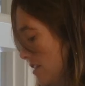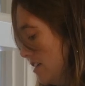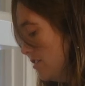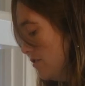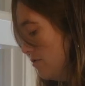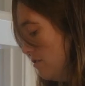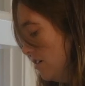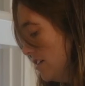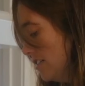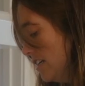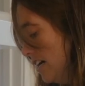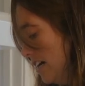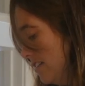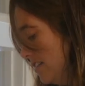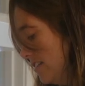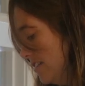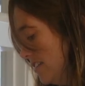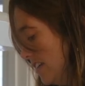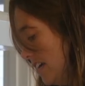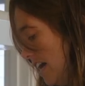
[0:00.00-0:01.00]
That's where it
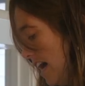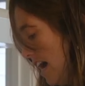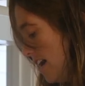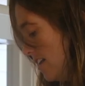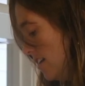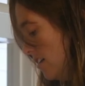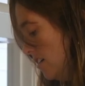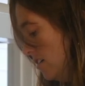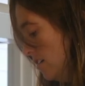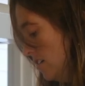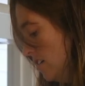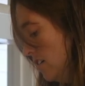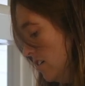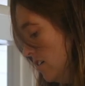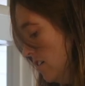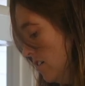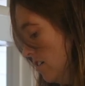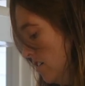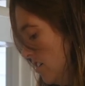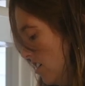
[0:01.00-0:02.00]
tends to get
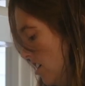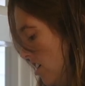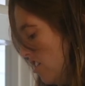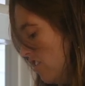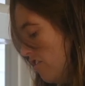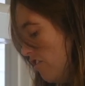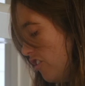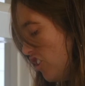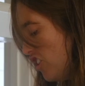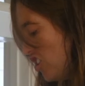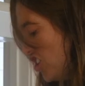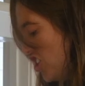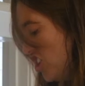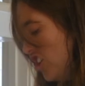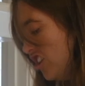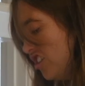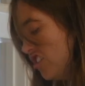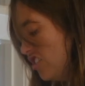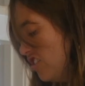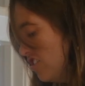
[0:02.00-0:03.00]

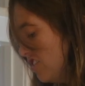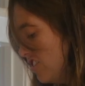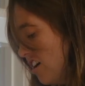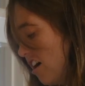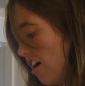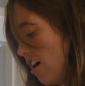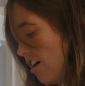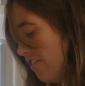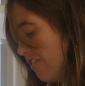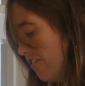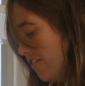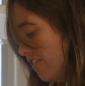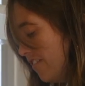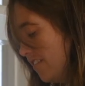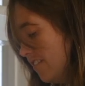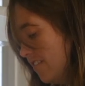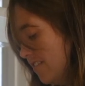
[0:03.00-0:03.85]
overcooked, tough.